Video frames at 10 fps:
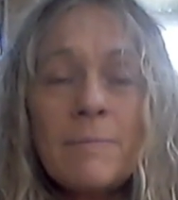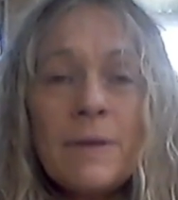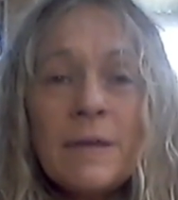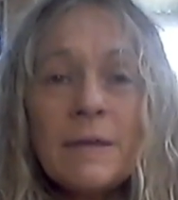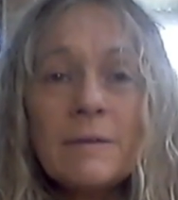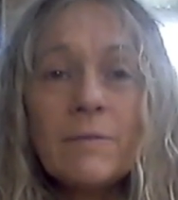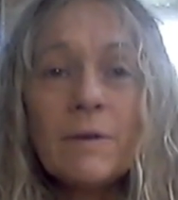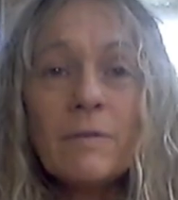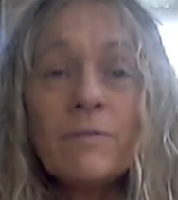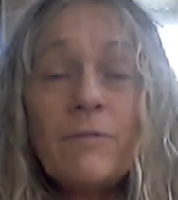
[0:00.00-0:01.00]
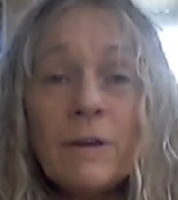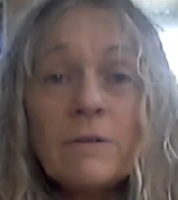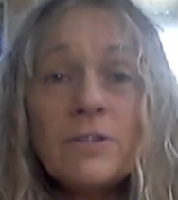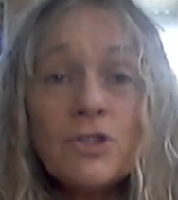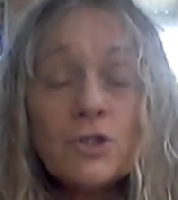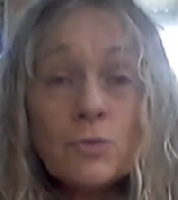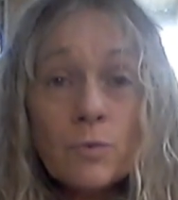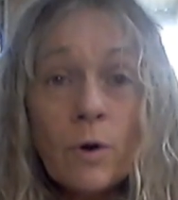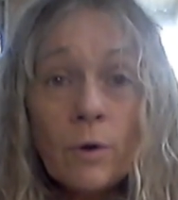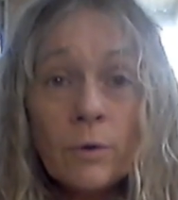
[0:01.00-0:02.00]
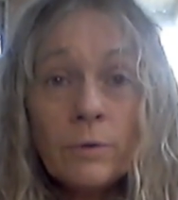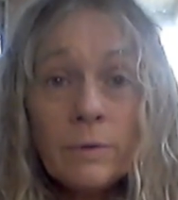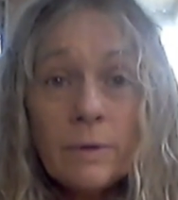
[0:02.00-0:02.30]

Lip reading: be very strong,